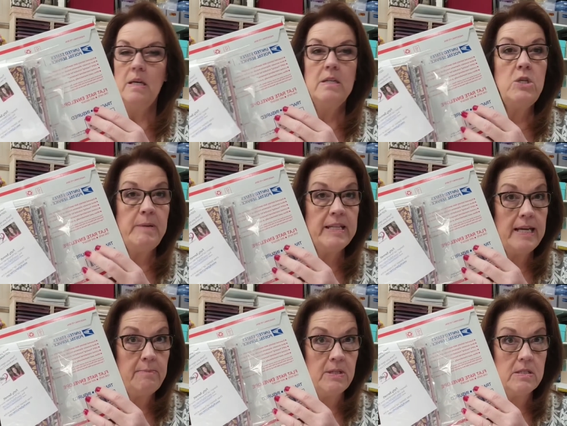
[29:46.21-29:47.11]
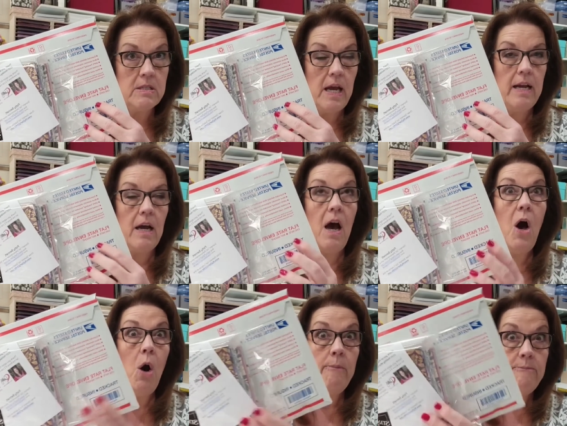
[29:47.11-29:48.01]
shipping labels and
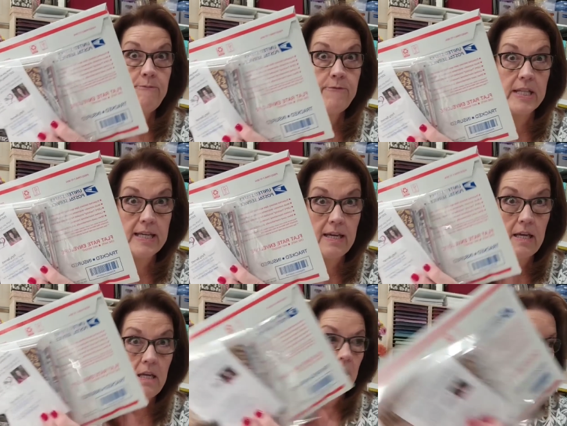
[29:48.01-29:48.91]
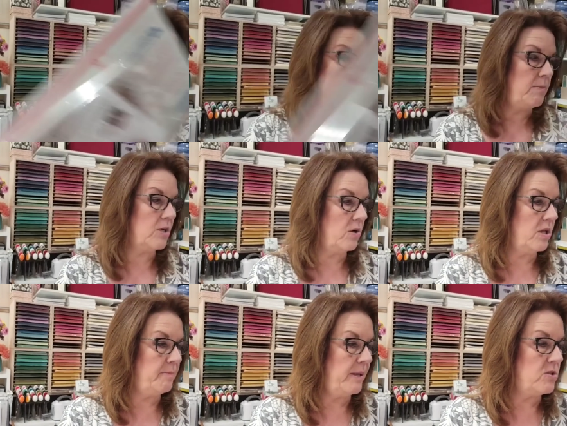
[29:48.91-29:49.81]
hopefully they will go to
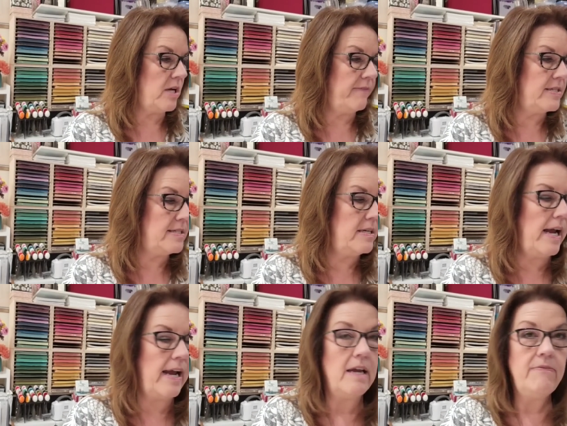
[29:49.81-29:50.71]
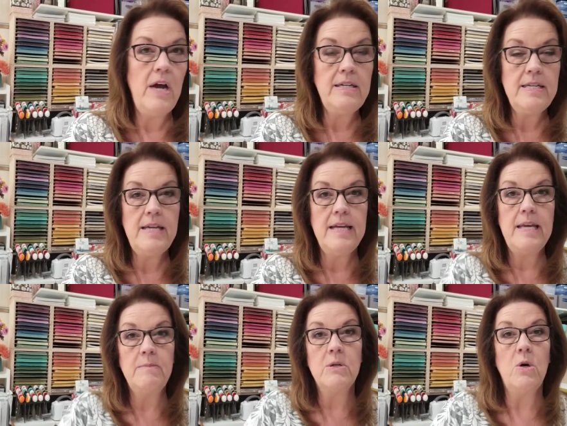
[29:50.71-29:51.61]
the post office today. If not today,
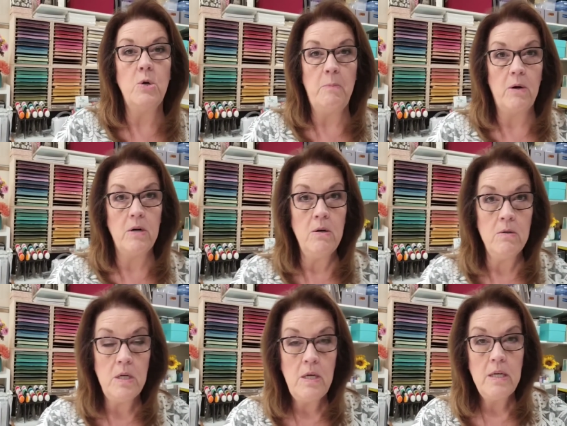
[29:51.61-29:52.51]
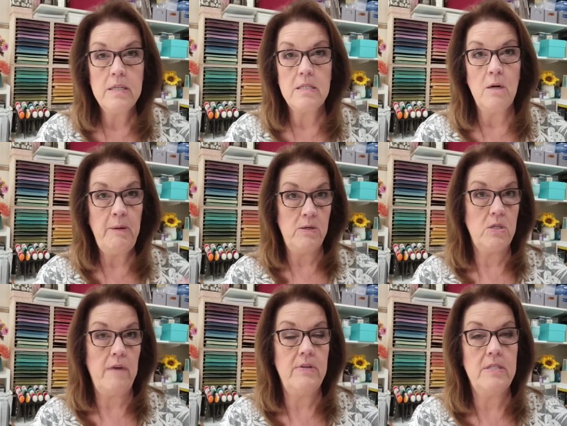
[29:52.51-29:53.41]
they will go tomorrow because our
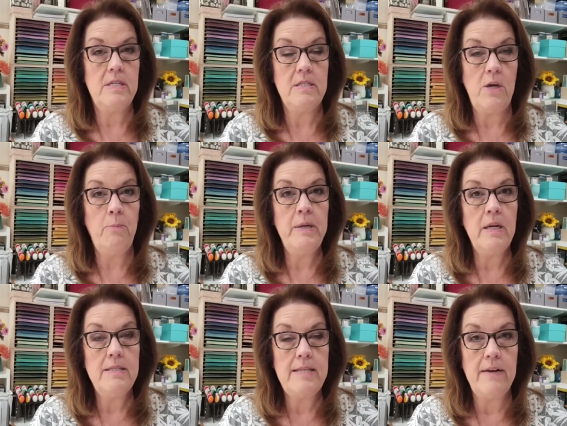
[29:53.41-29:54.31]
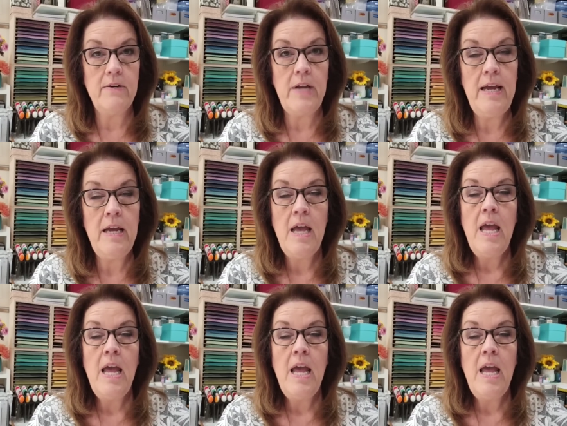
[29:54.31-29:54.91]
post office is open on Saturday.